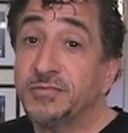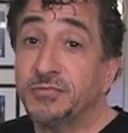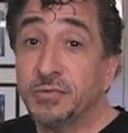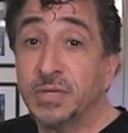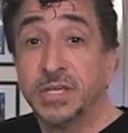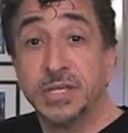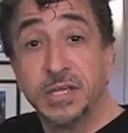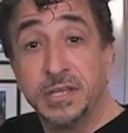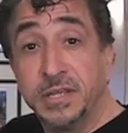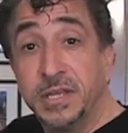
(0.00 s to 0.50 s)

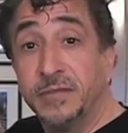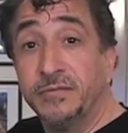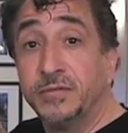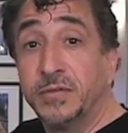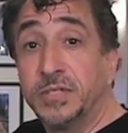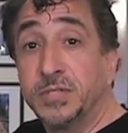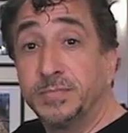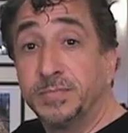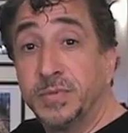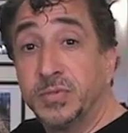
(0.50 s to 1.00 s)
really the
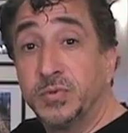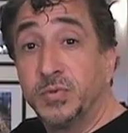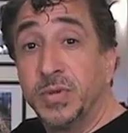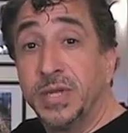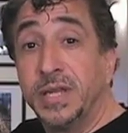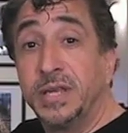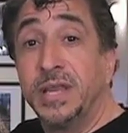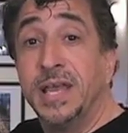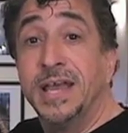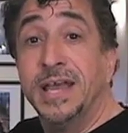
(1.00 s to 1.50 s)
difference
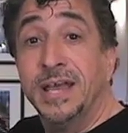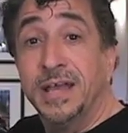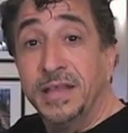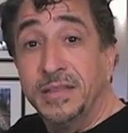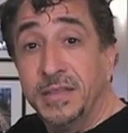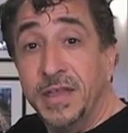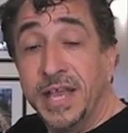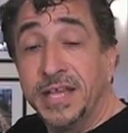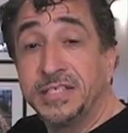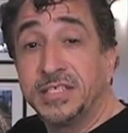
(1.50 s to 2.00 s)
between
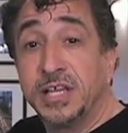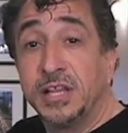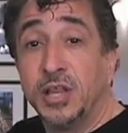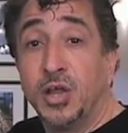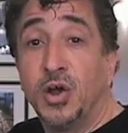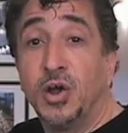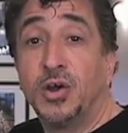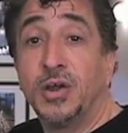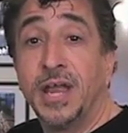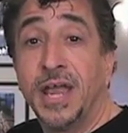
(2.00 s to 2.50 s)
the
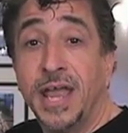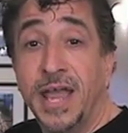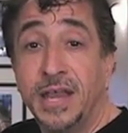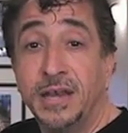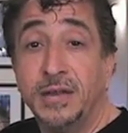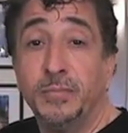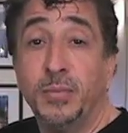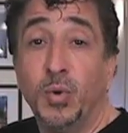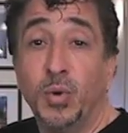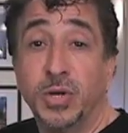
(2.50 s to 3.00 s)
SLR
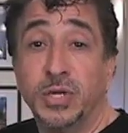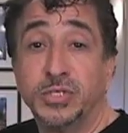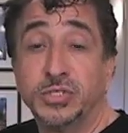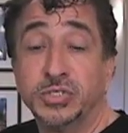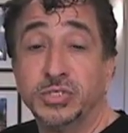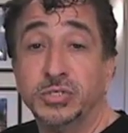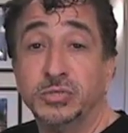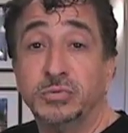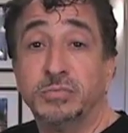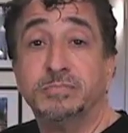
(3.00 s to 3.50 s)
and the point and
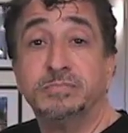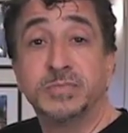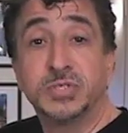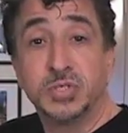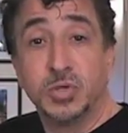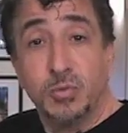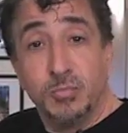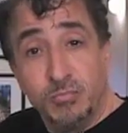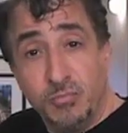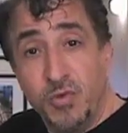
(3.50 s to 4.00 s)
shoot.
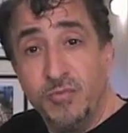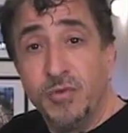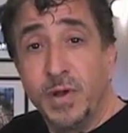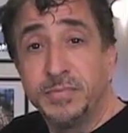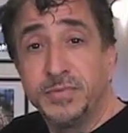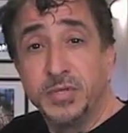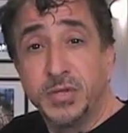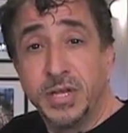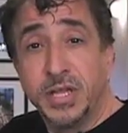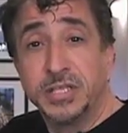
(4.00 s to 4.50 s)
So move
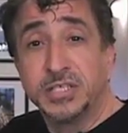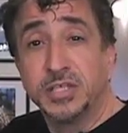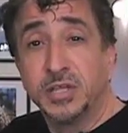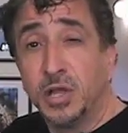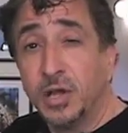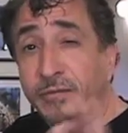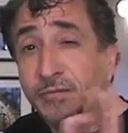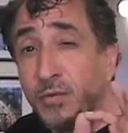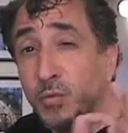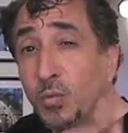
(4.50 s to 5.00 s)
up to an
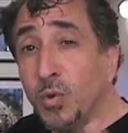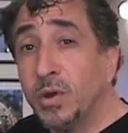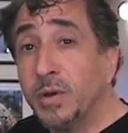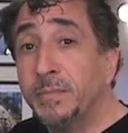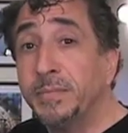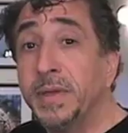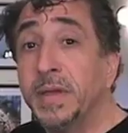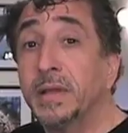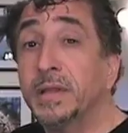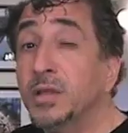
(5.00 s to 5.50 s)
SLR if you want to
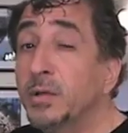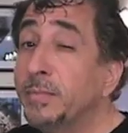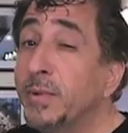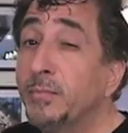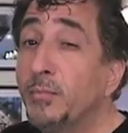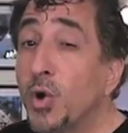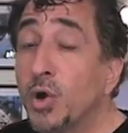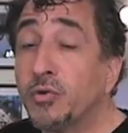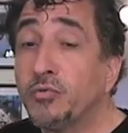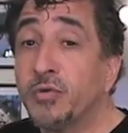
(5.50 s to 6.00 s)
be a little bit
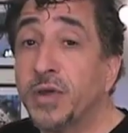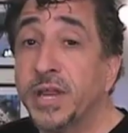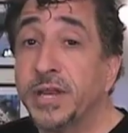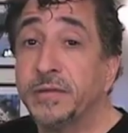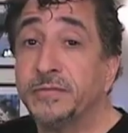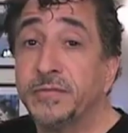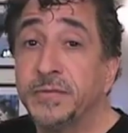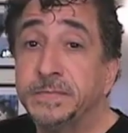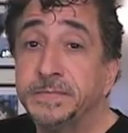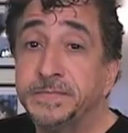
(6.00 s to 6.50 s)
more creative.